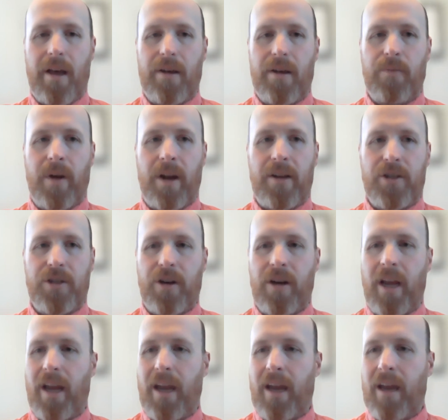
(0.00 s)
raise your
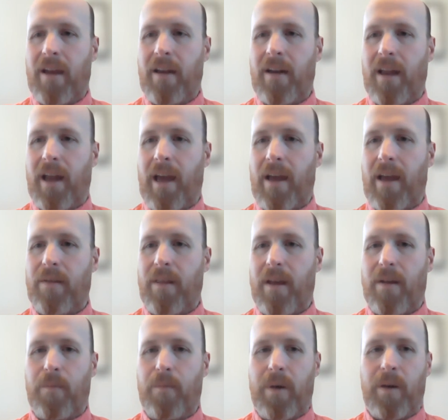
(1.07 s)
hand, and
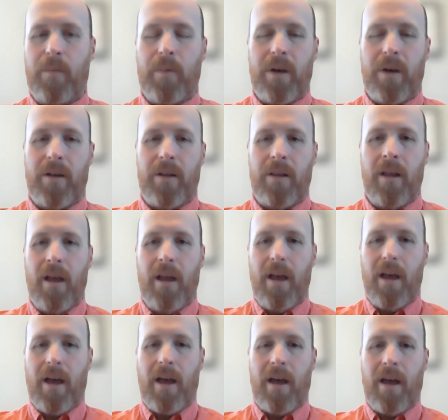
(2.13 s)
then we will
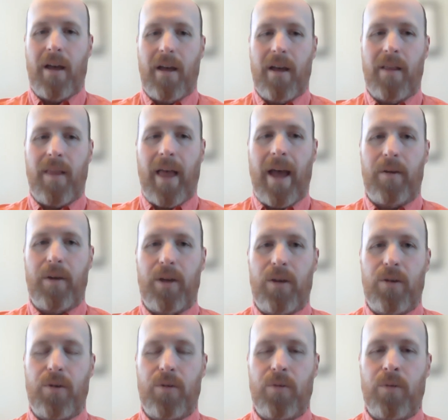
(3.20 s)
allow
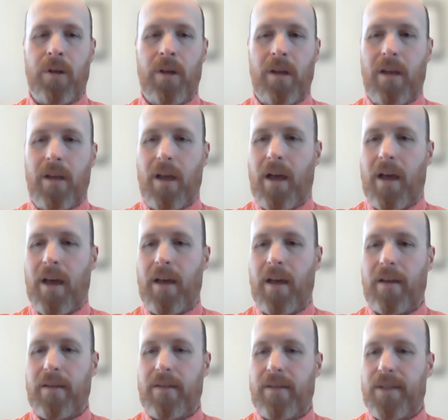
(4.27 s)
you
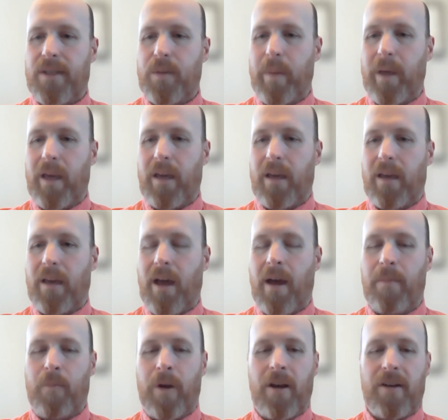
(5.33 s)
to speak.
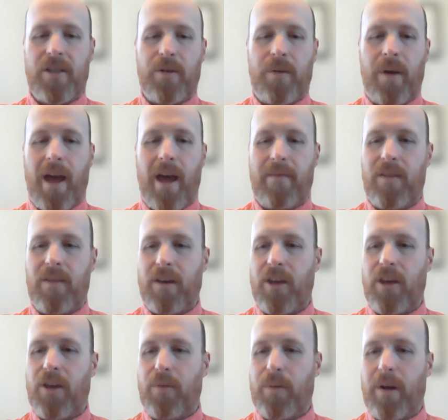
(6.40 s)
We also have the
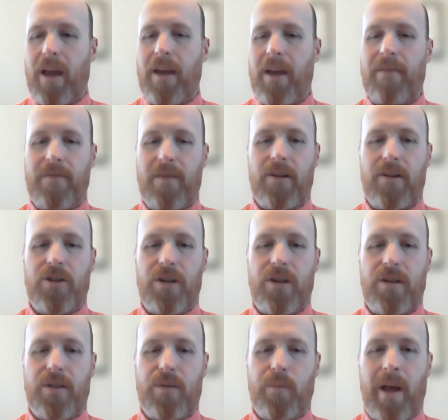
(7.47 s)
Q&A function
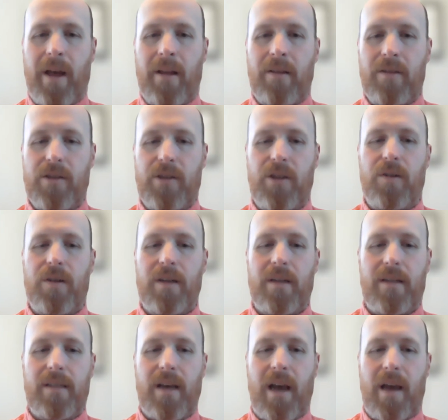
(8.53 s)
as well, so
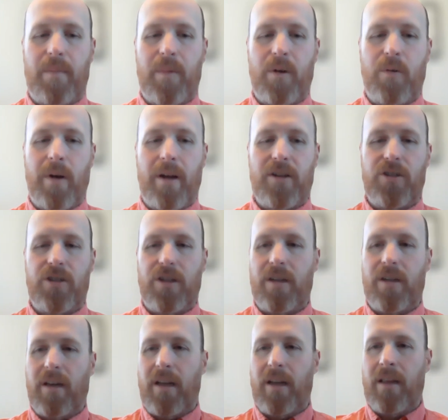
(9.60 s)
can type a
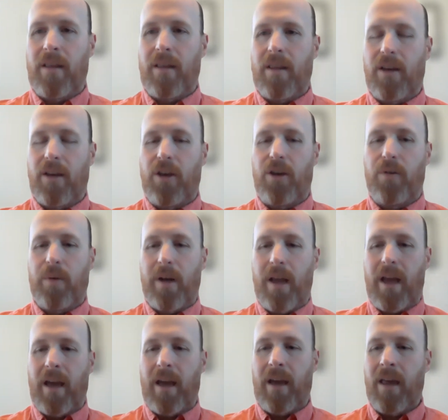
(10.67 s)
question in the
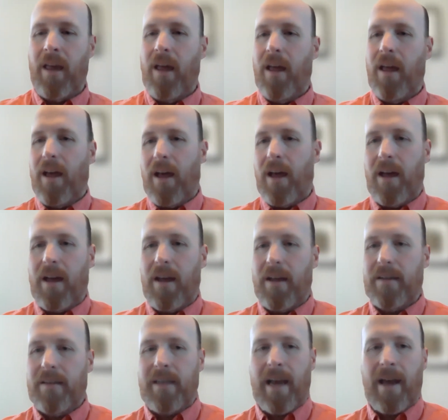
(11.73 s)
Q&A
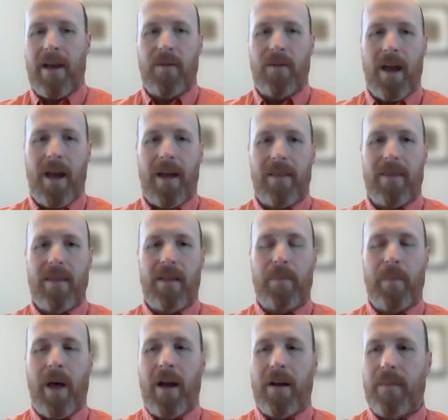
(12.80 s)
down at the
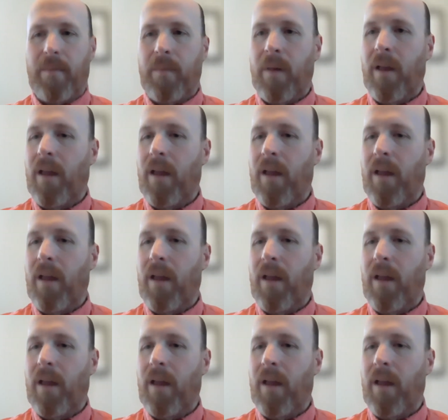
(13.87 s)
bottom.